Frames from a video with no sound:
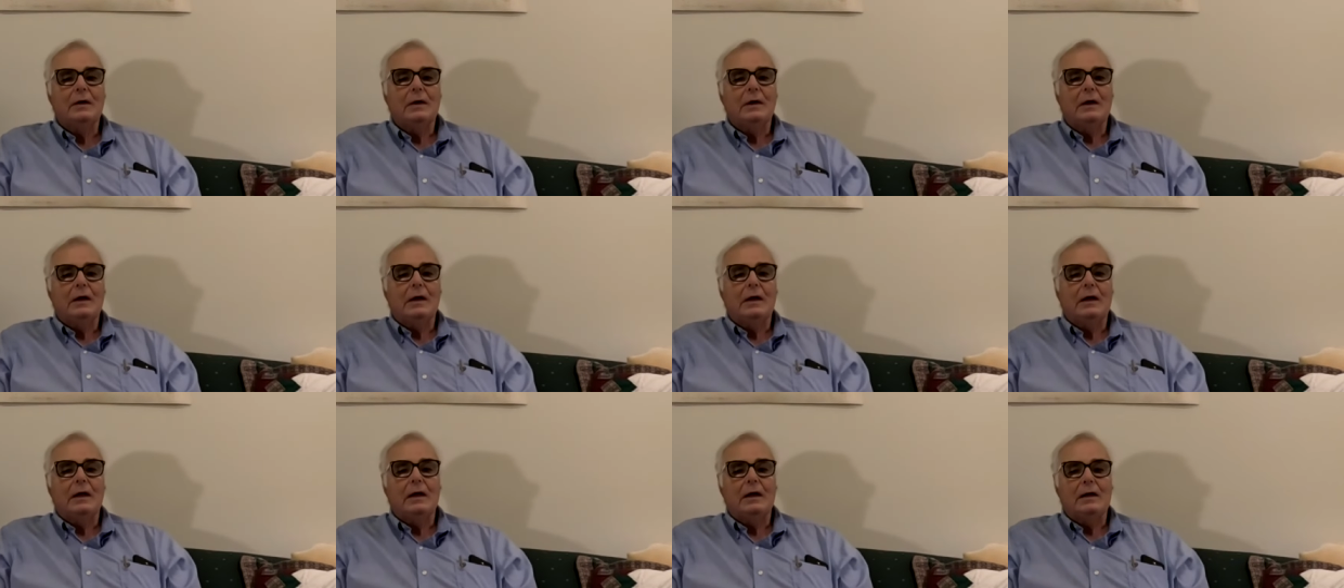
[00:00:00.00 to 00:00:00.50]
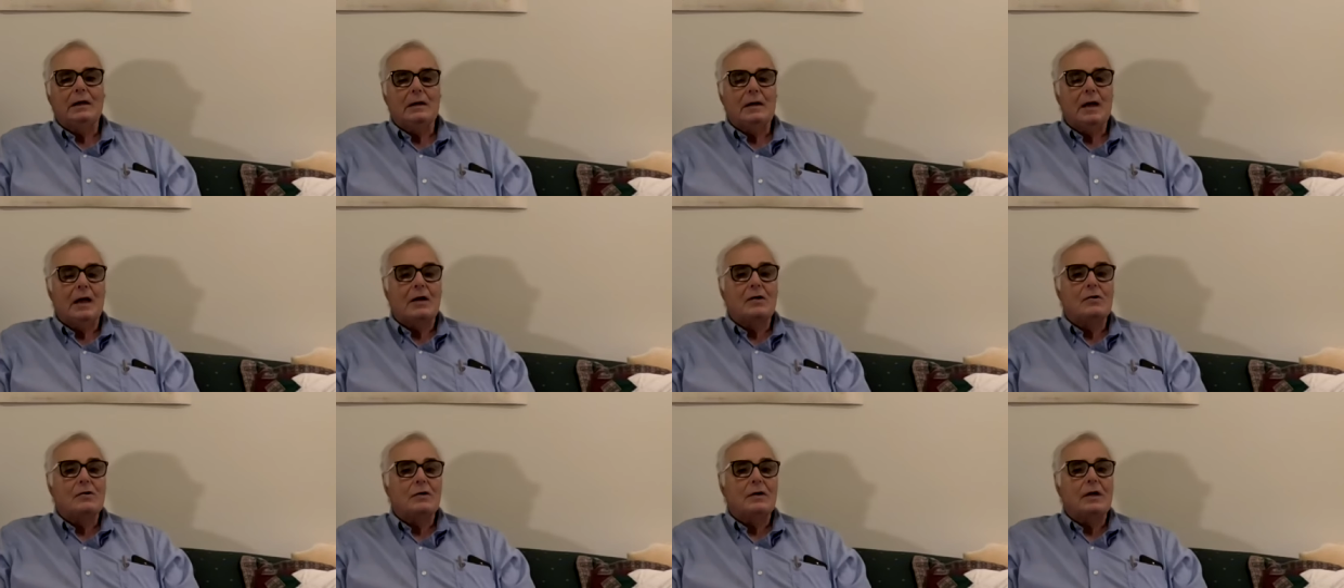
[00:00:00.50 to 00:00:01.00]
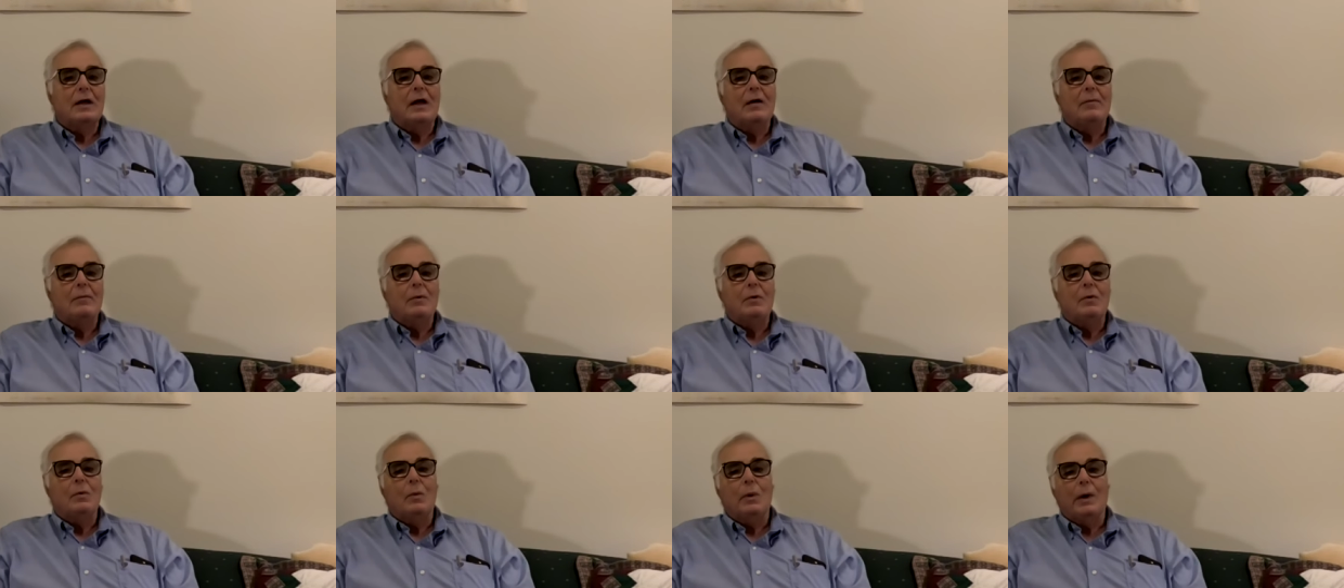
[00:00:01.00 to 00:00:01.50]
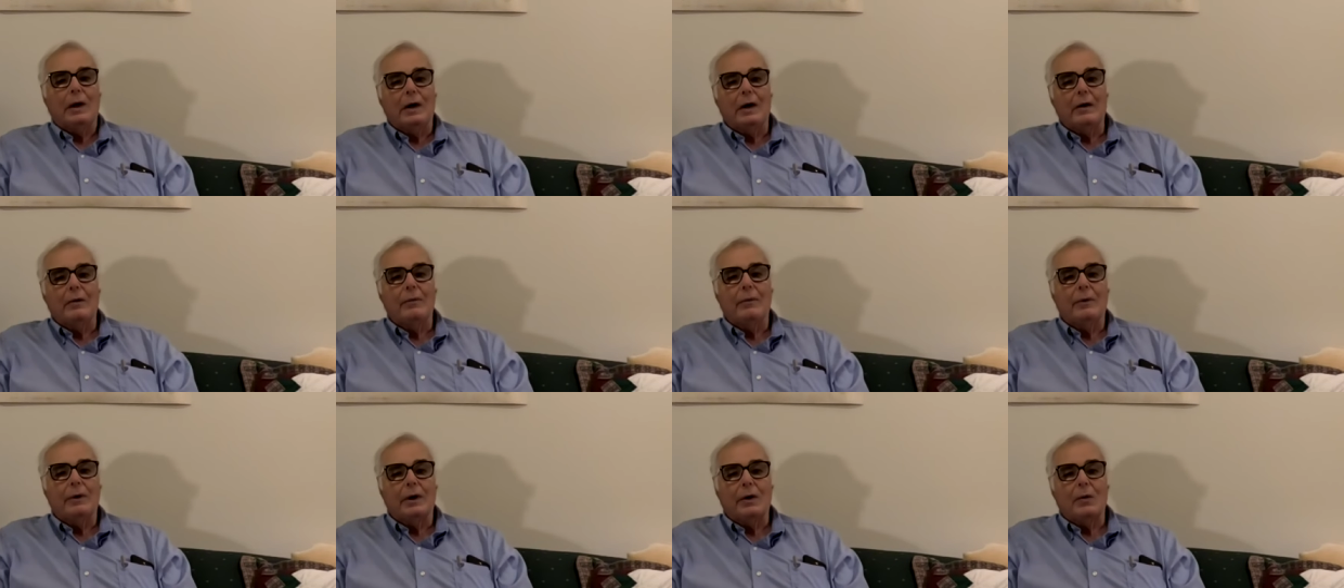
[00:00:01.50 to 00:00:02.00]
and he actually had me wear
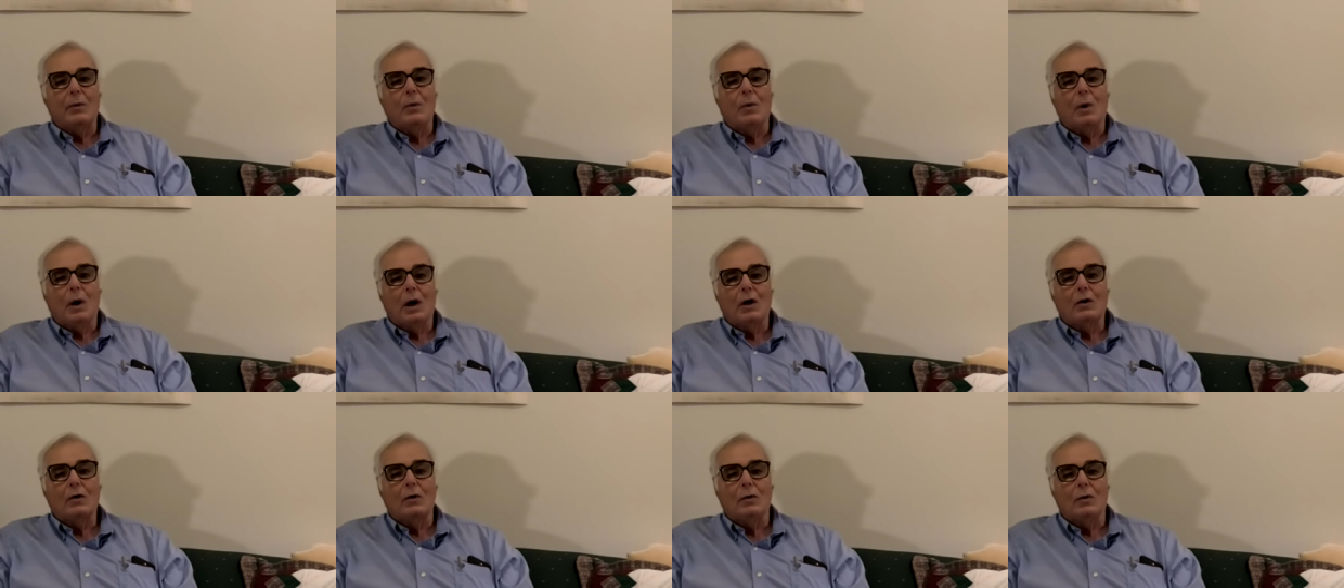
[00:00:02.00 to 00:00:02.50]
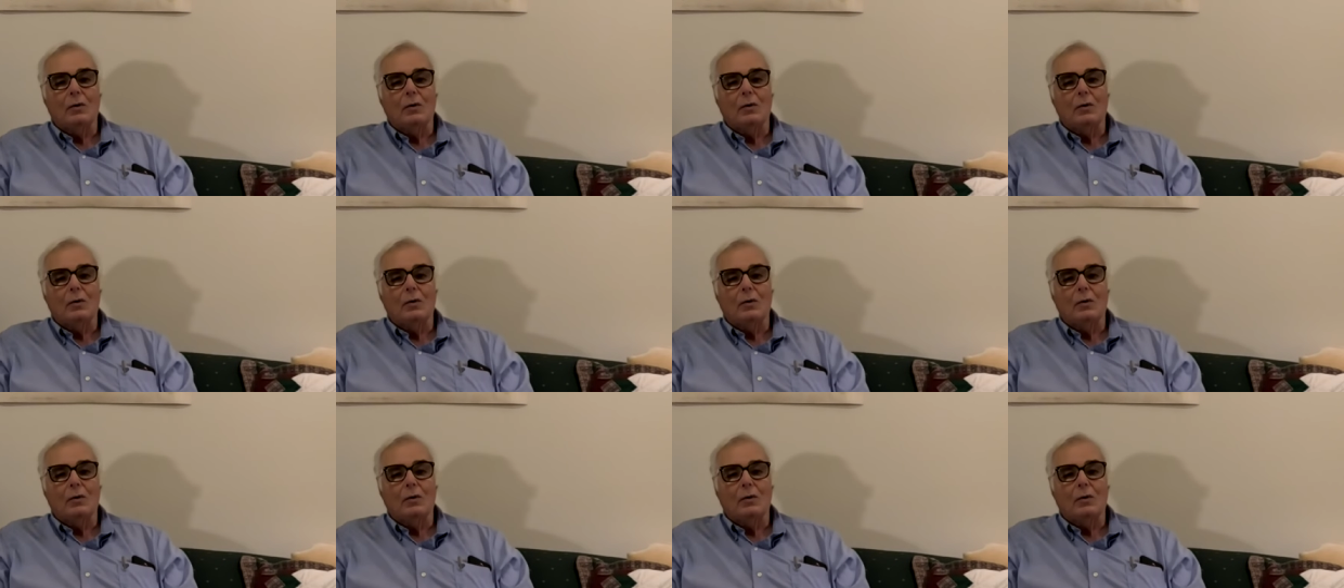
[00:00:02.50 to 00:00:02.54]
it when I walked